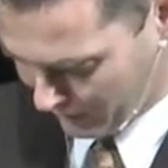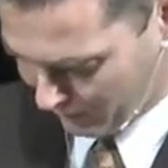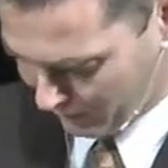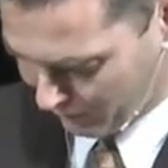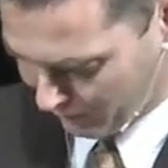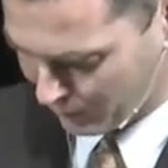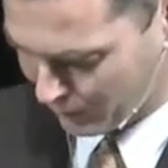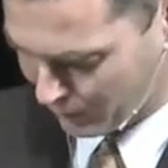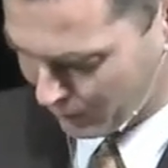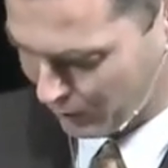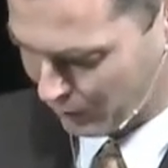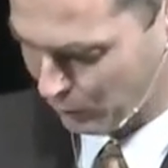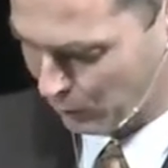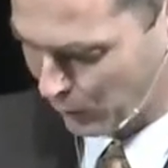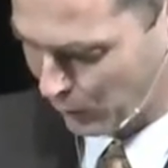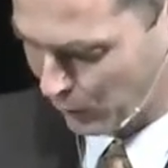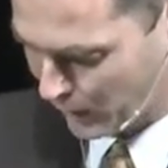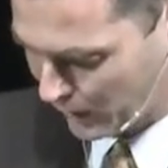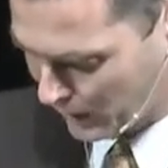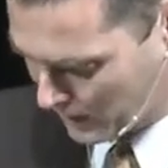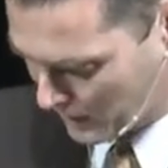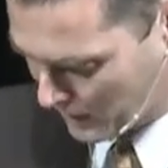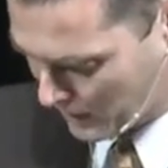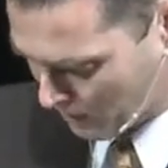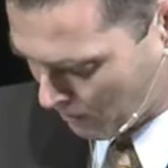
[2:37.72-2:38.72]
verse
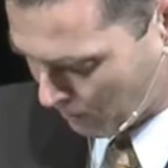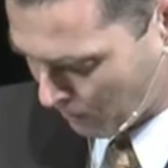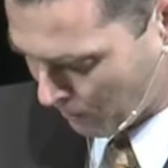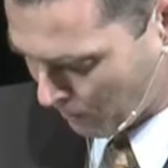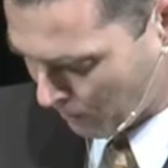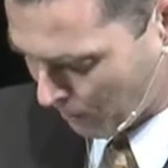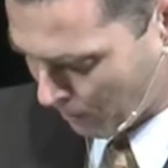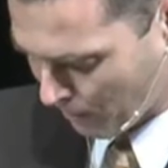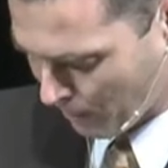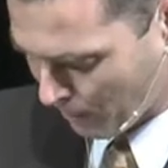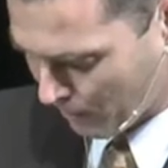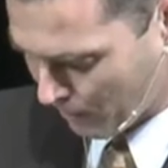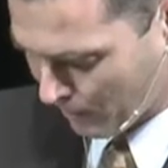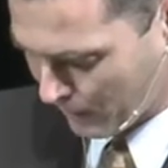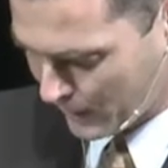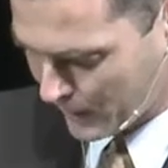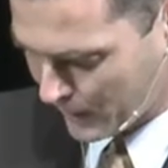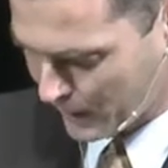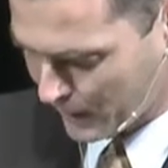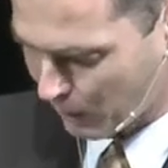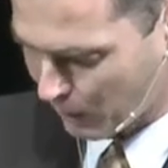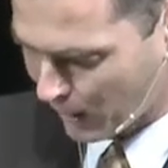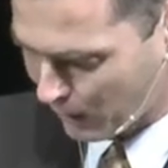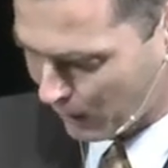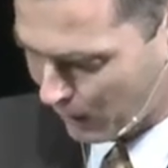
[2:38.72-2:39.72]
1, the
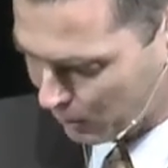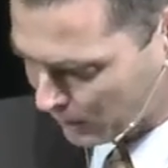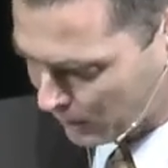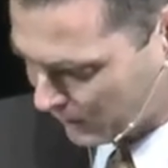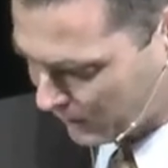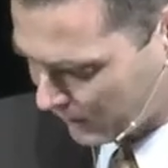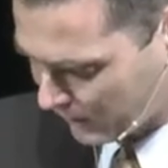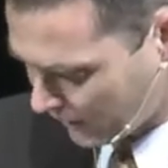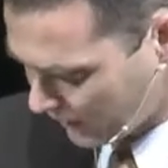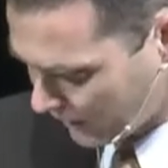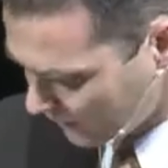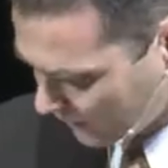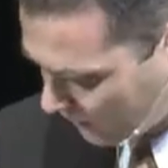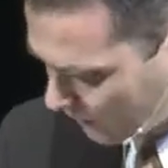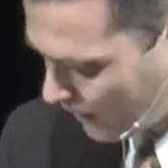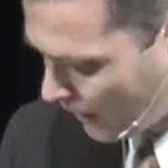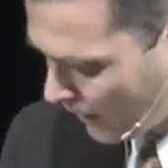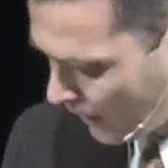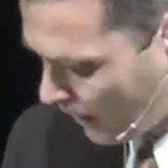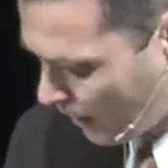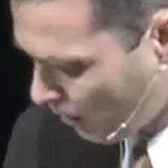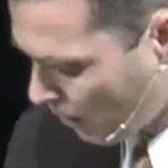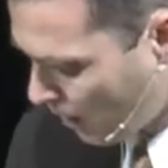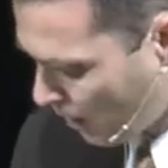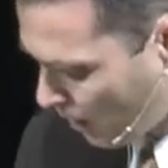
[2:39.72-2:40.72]
Bible says,
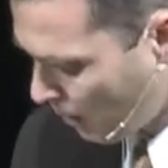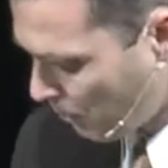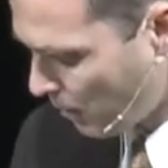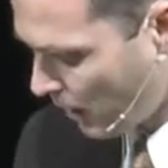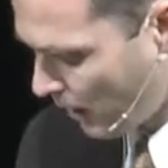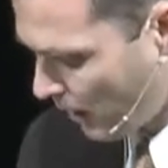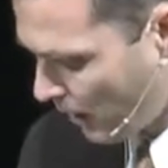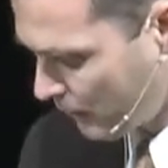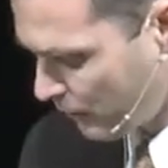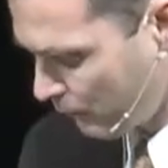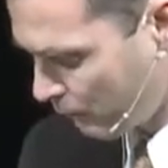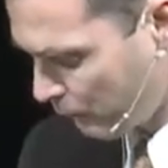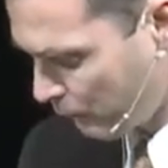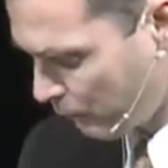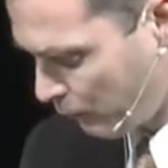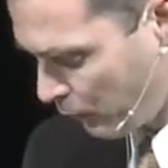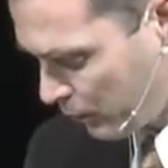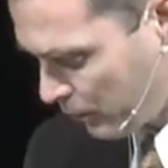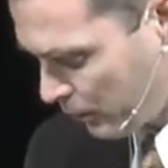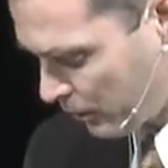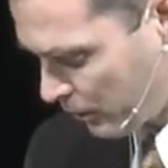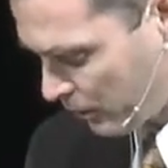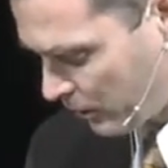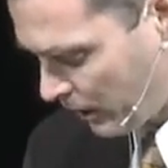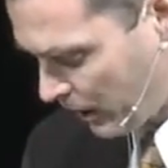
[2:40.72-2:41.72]
"Now upon the
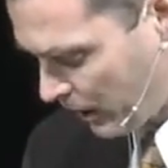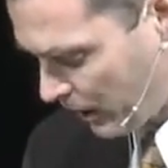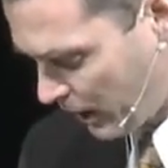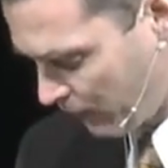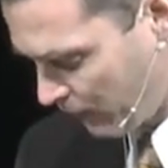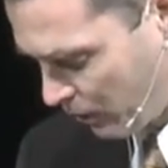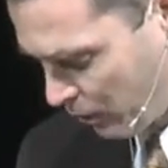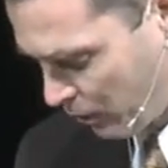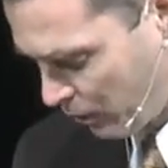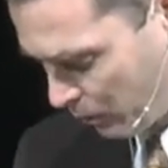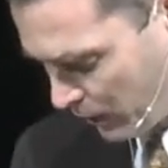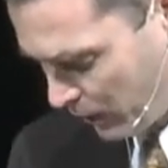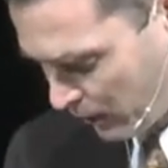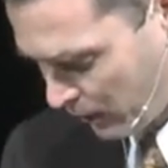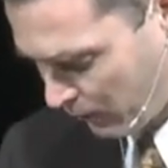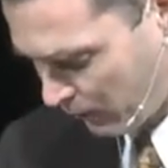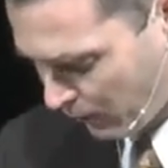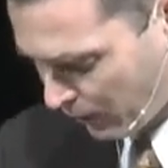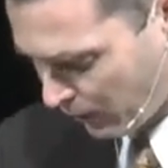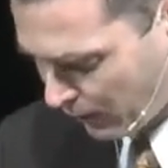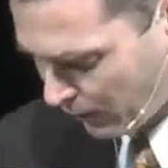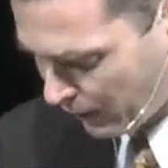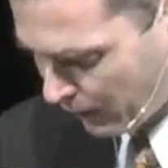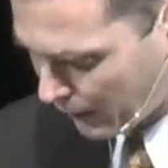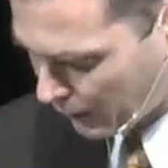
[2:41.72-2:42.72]
first day of the week,
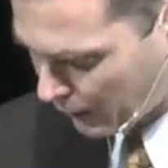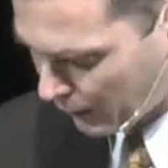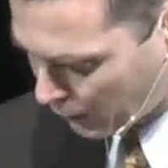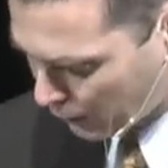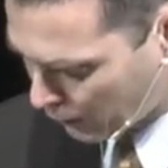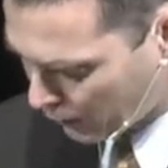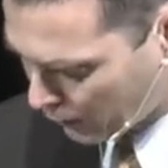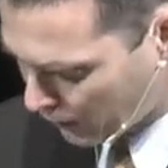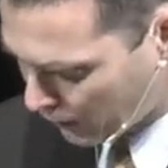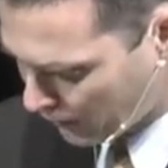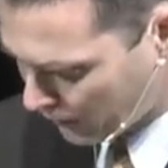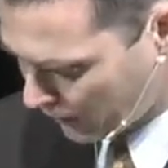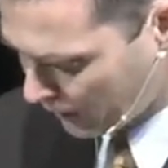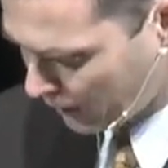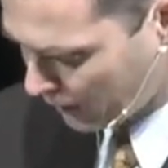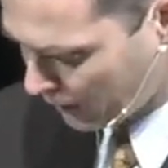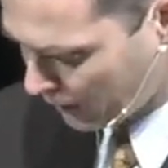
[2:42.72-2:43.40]
very early in the